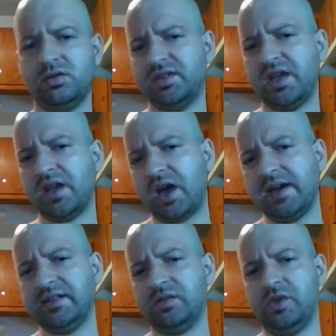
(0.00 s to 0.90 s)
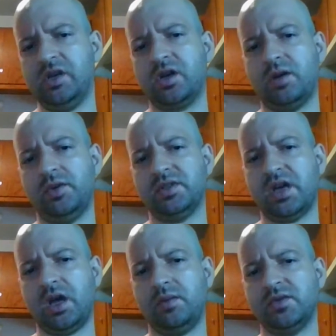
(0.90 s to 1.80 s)
said hi to me a couple
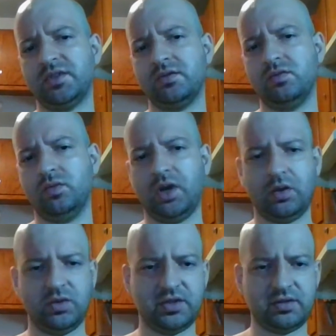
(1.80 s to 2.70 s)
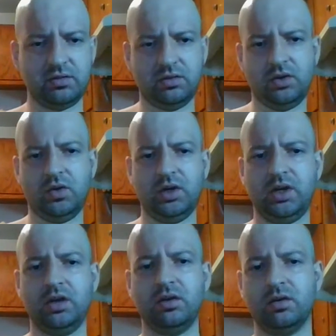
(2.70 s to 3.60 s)
times when I was
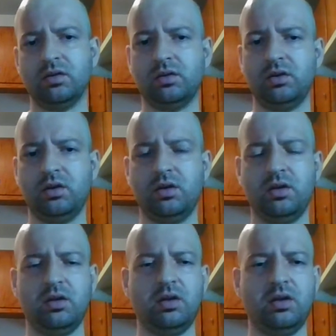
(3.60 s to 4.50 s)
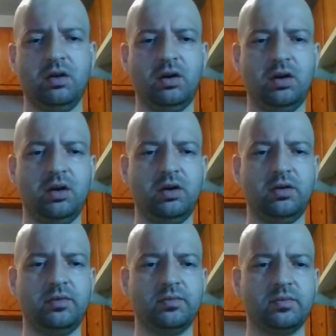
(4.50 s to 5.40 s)
going in
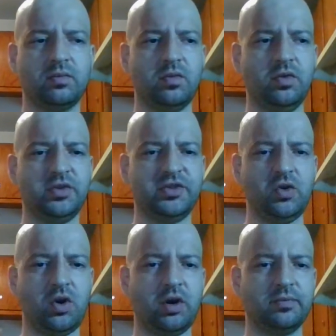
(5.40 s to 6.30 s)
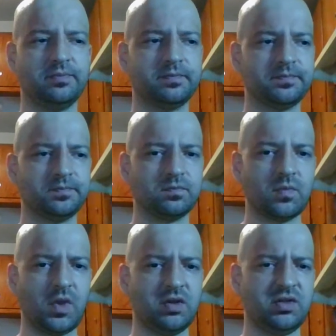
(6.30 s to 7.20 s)
uh, the store.
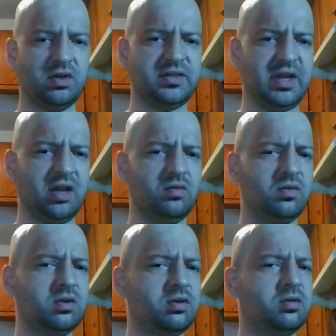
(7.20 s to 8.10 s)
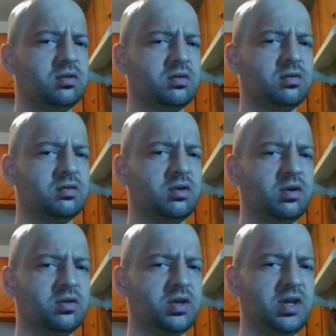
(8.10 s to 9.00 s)
So I was thinking, well,
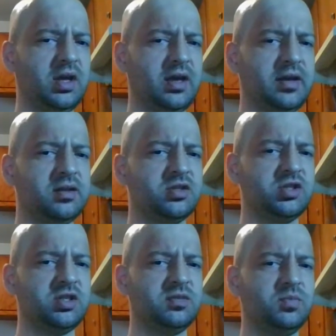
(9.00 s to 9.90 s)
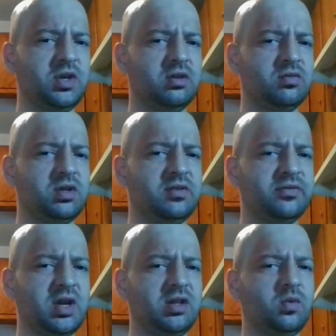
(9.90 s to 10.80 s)
okay, she's being really
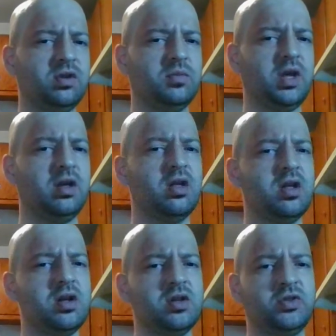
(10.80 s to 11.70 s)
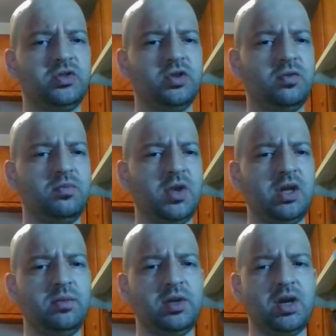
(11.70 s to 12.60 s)
friendly with me, so
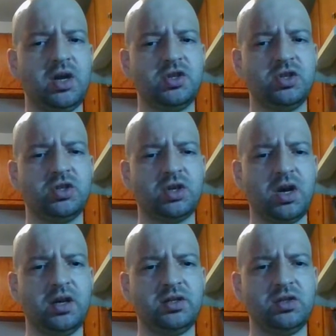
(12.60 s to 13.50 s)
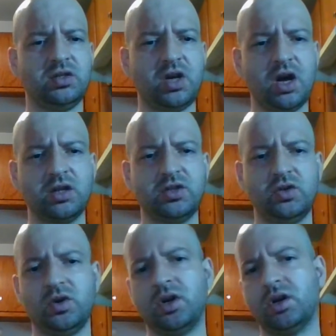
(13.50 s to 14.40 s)
maybe I should try to talk
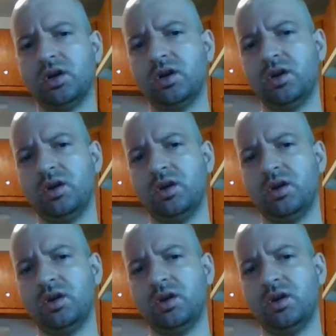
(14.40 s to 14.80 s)
to her.